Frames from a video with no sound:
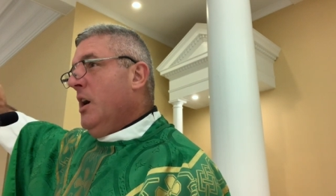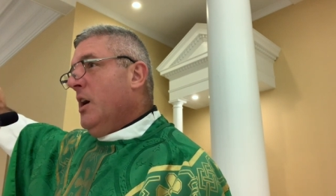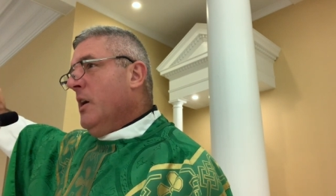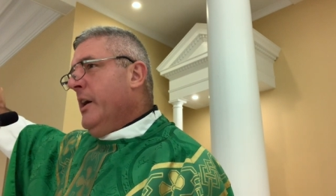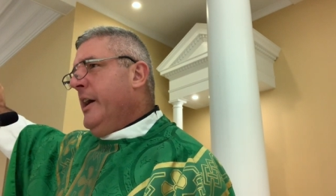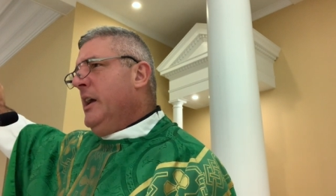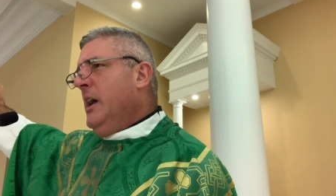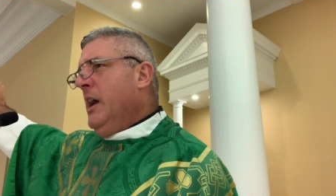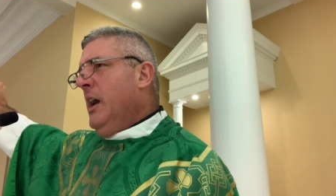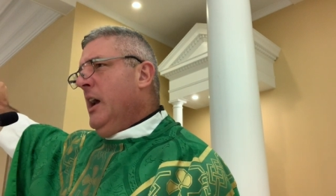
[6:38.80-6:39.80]
all right?
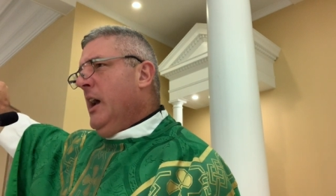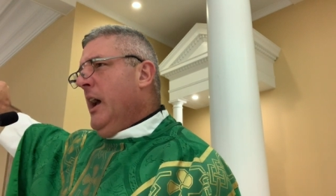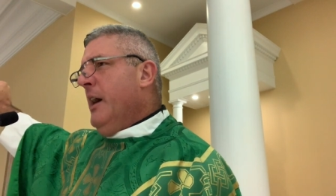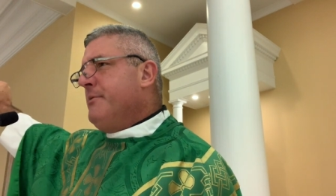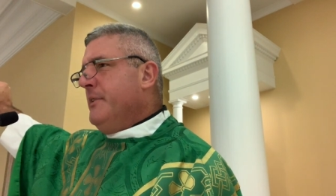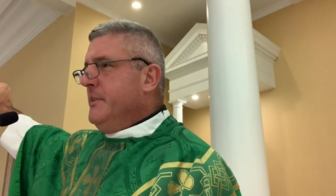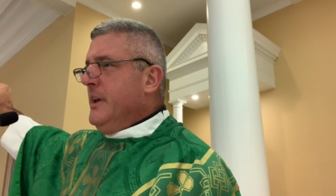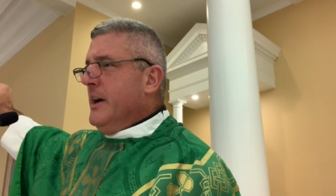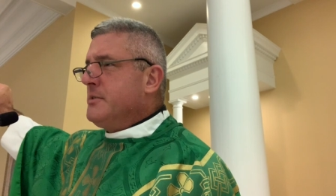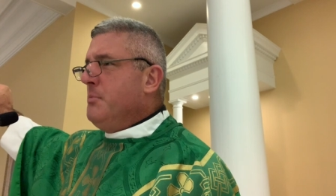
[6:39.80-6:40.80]
after the
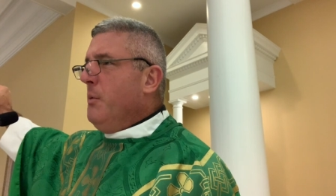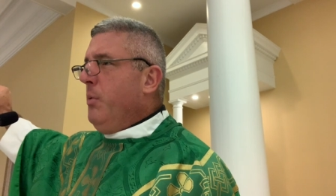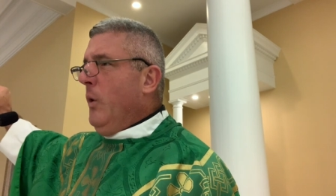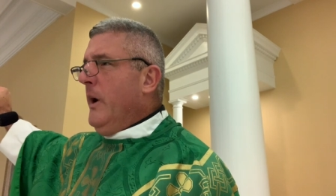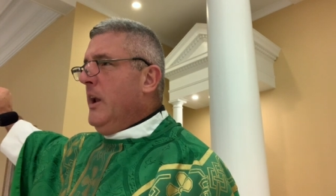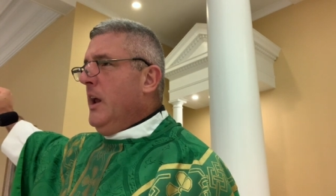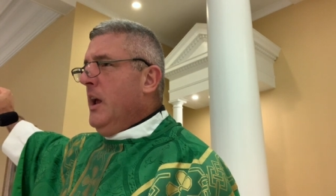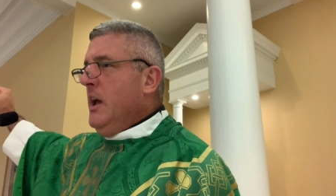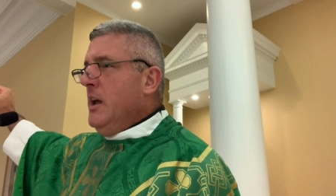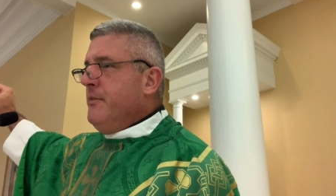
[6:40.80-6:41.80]
decimal point,
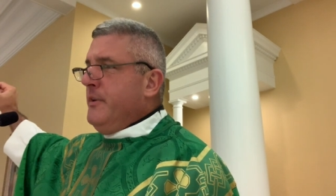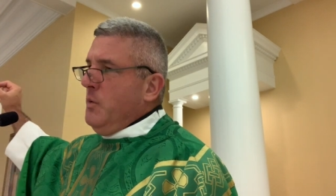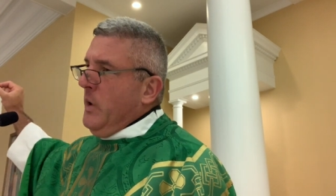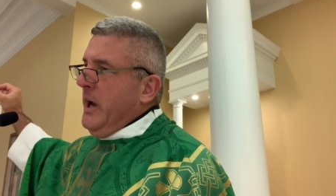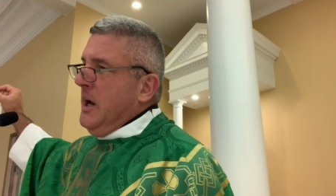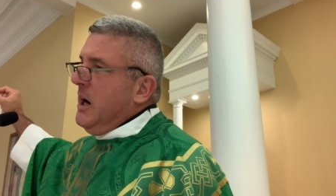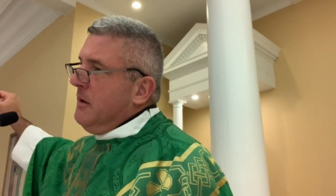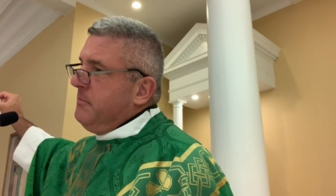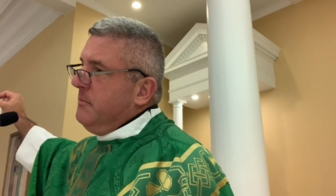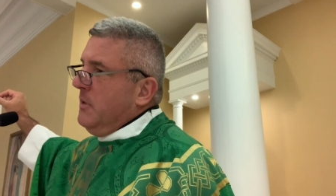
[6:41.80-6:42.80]
if it went
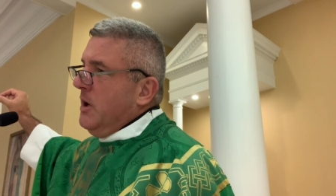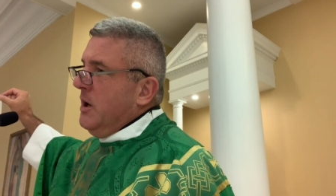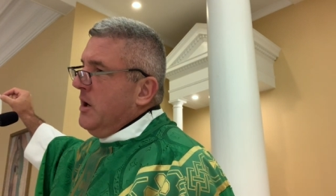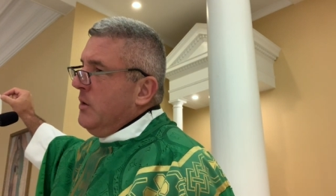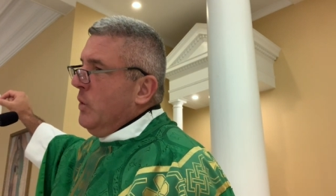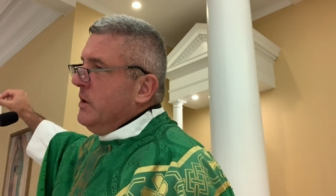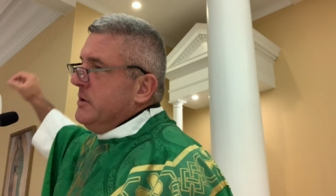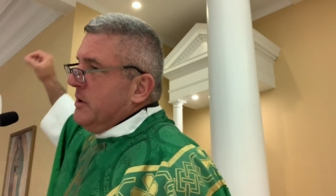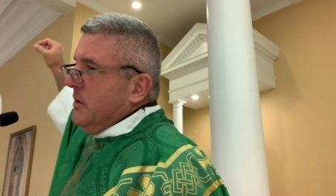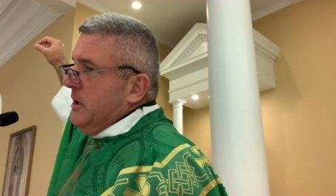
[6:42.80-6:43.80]
up one
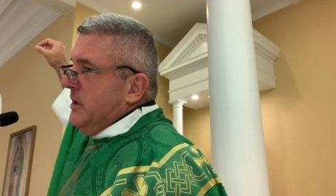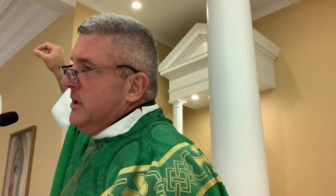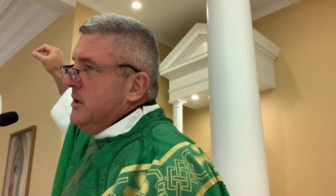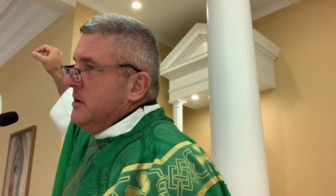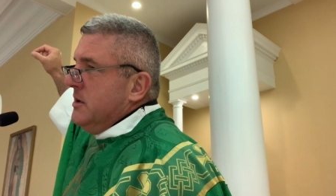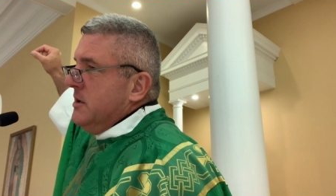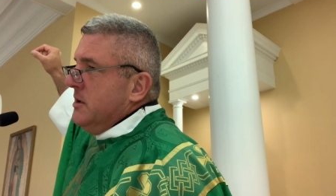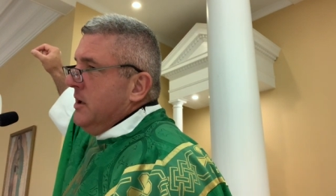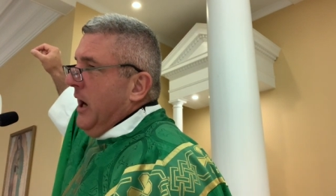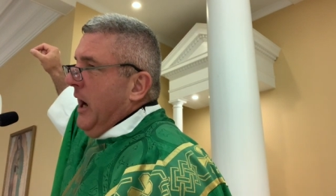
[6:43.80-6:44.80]
degree
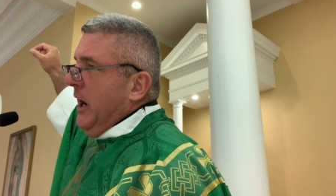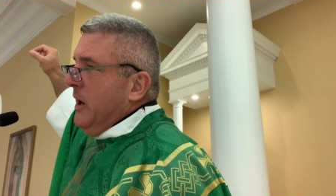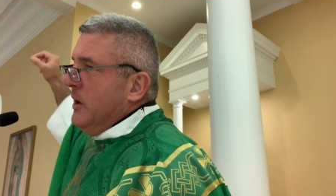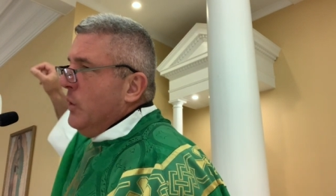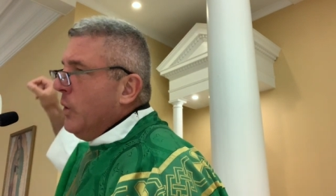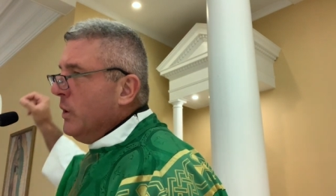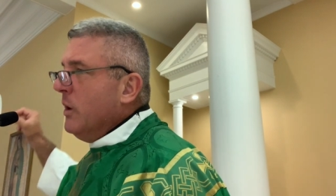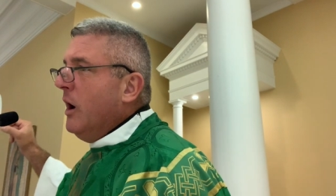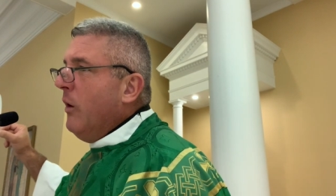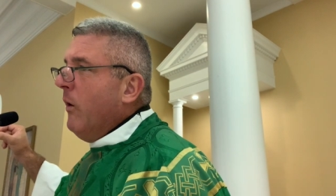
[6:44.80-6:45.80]
higher or
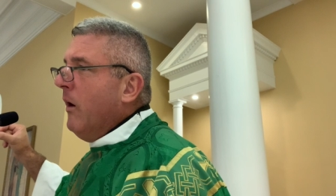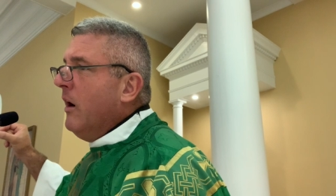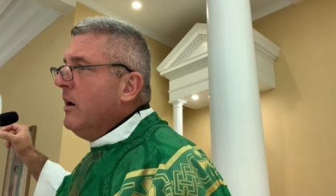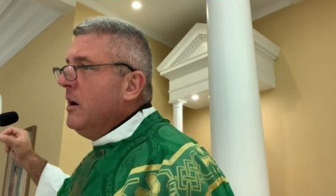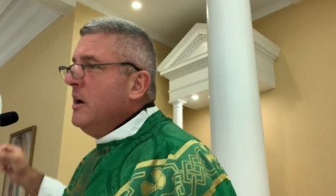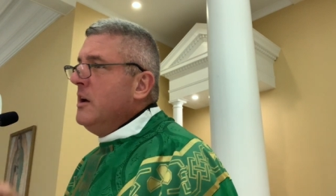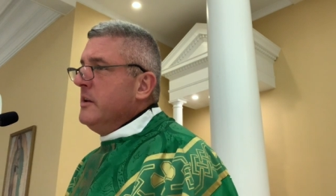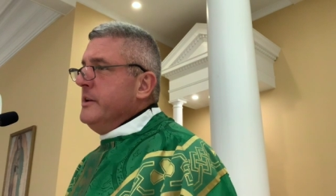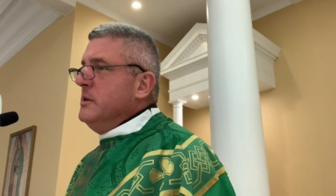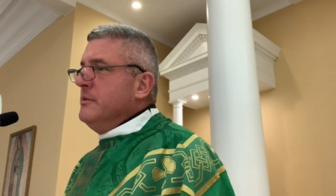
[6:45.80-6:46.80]
lower,
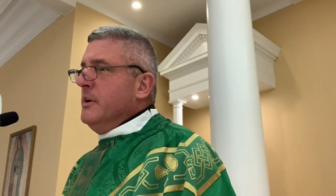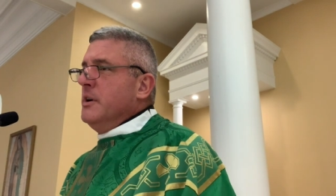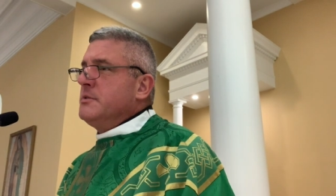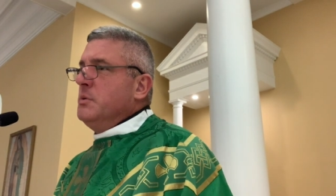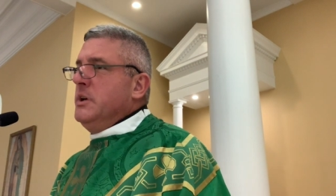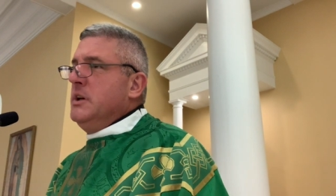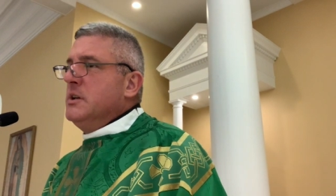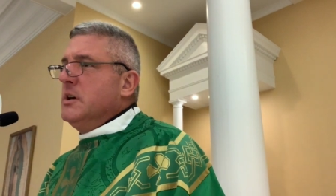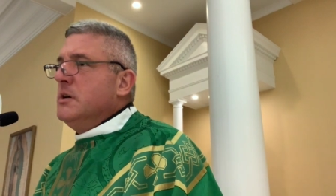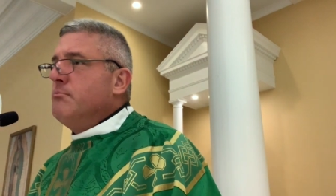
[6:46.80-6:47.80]
the universe would
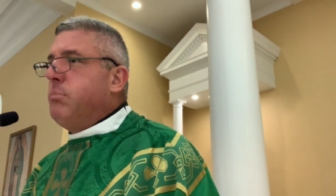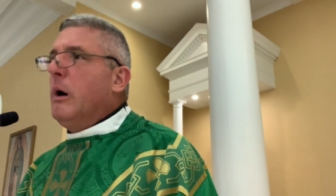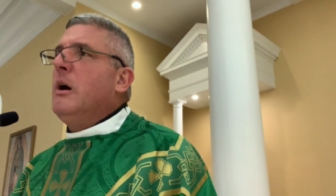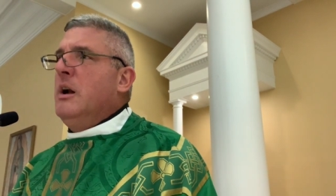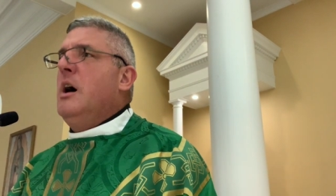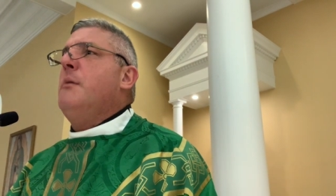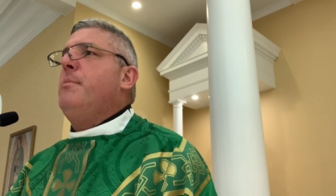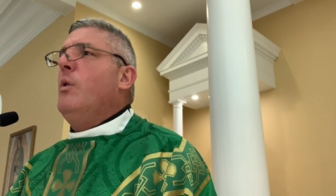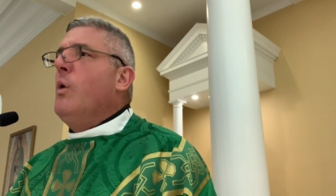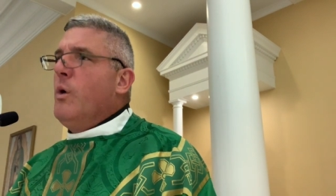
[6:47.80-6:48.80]
either burn
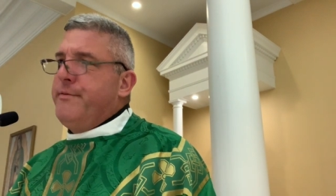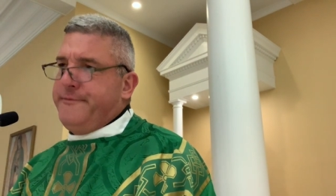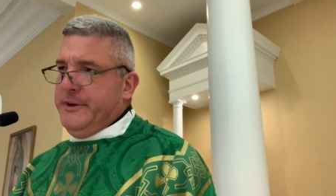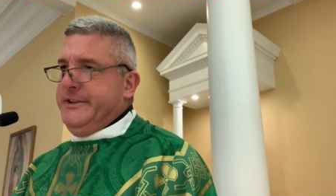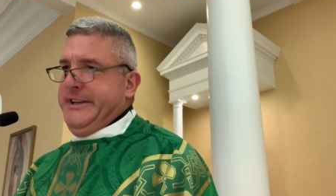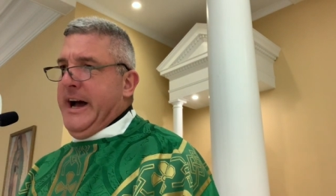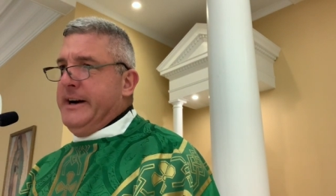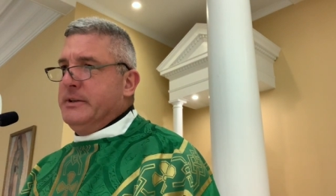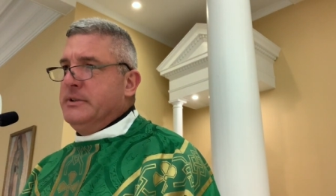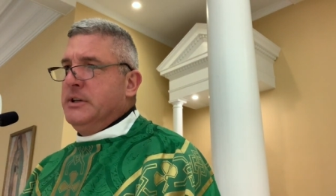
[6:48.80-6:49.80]
up or freeze out.